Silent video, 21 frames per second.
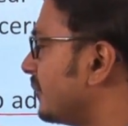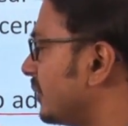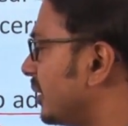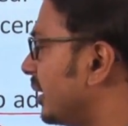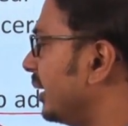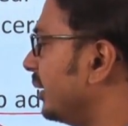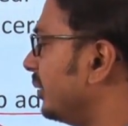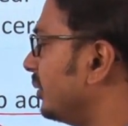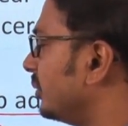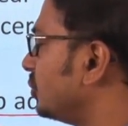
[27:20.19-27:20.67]

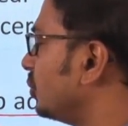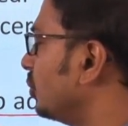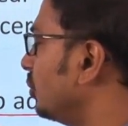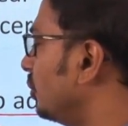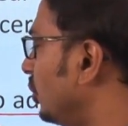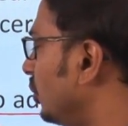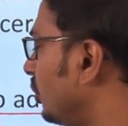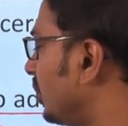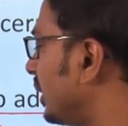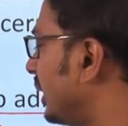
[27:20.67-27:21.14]
right. So,
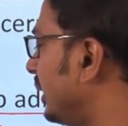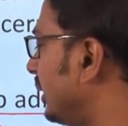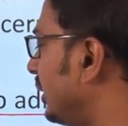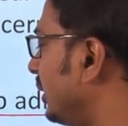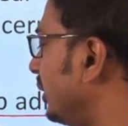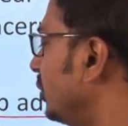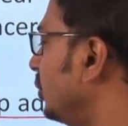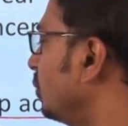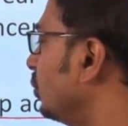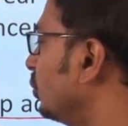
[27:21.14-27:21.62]
you can
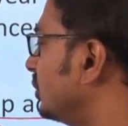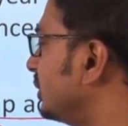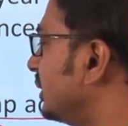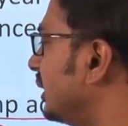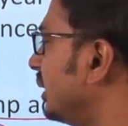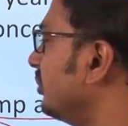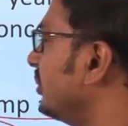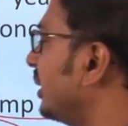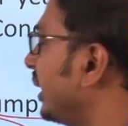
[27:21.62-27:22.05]
use them